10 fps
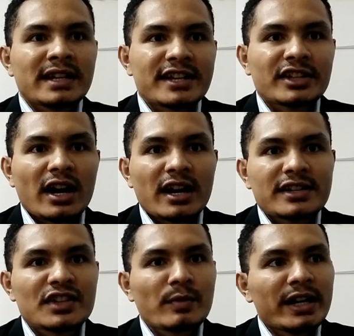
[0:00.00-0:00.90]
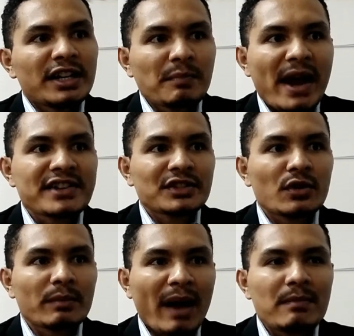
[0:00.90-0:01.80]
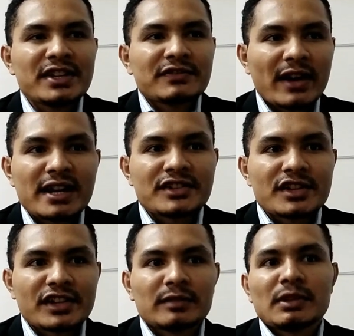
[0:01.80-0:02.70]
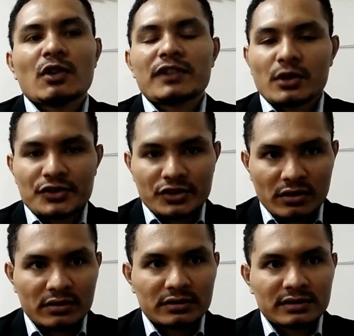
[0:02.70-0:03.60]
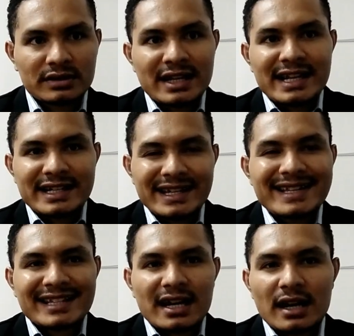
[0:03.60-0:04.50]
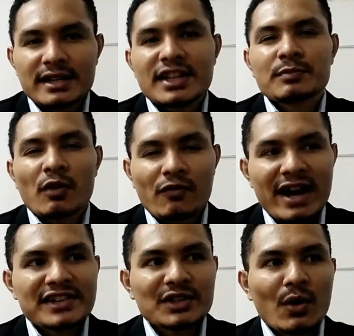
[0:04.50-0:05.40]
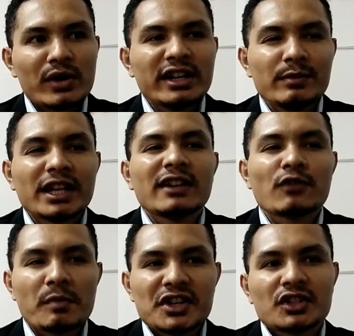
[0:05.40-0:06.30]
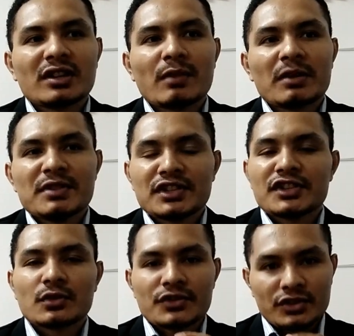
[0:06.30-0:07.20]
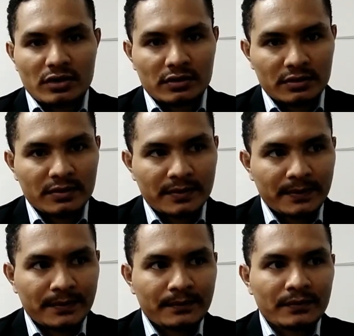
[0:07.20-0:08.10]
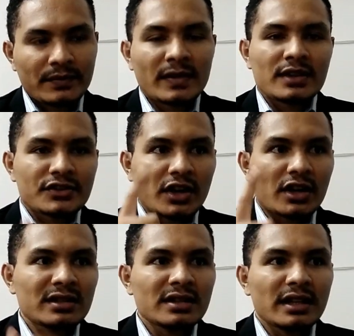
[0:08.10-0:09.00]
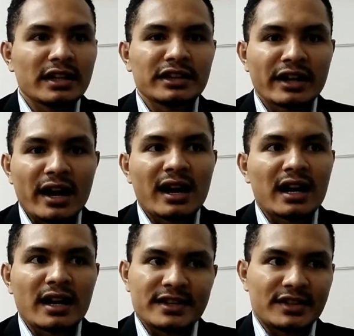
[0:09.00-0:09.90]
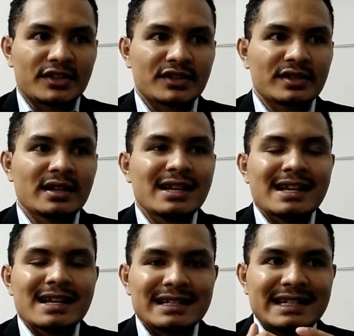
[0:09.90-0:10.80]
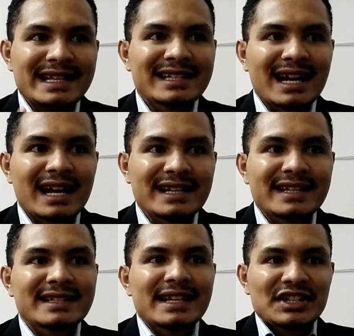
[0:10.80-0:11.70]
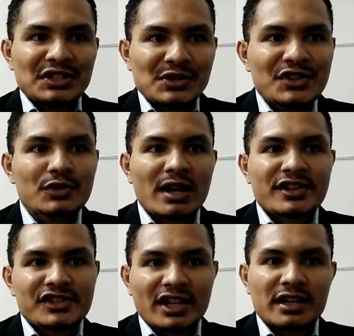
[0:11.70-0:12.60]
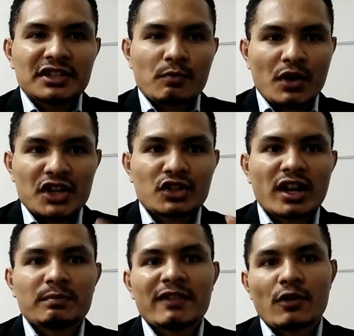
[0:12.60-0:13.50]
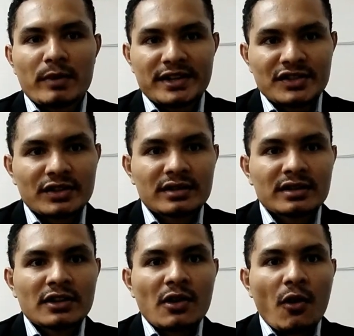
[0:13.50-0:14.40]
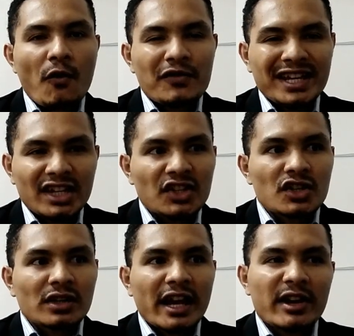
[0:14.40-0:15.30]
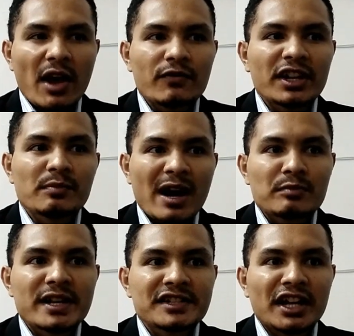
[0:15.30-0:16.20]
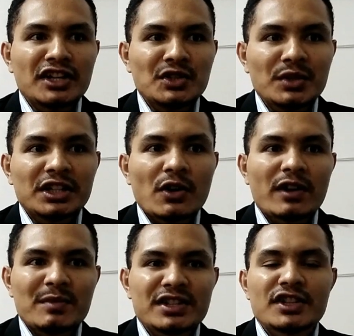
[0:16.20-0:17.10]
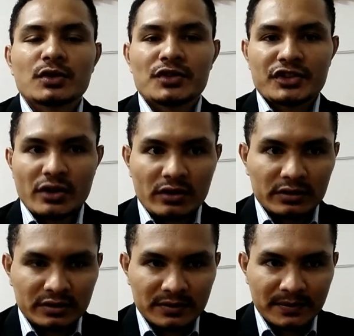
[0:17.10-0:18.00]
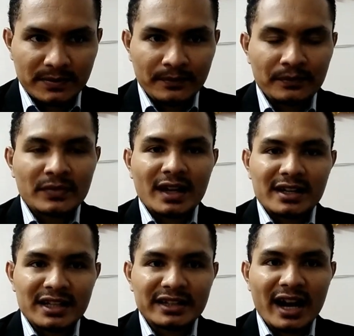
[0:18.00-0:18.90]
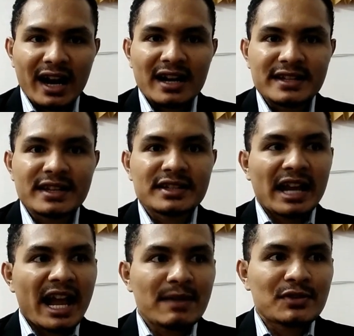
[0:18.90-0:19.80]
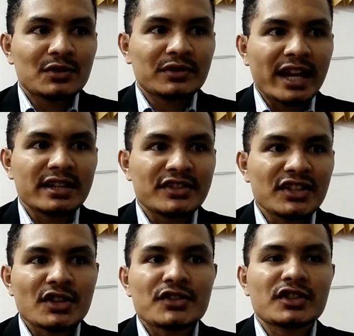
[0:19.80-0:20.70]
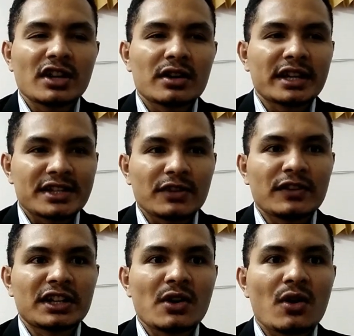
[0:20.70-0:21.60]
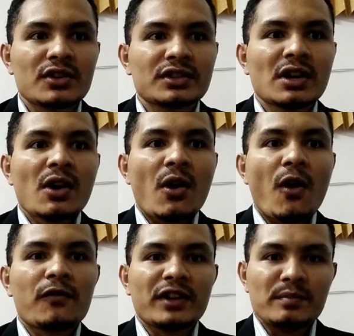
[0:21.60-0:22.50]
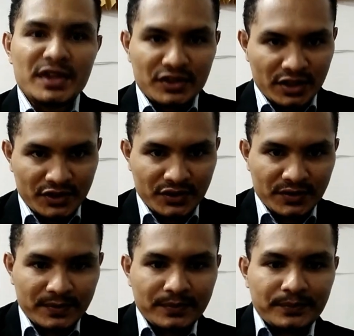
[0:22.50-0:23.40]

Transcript: External analysis mainly depends on the published financial statement of the concern. This analysis provides only limited information about the business concern. Second, internal analysis. This analysis is used to understand the operational performance of each and every department and unit of the business concern. Internal analysis helps to take decisions regarding achieving the goals of the business.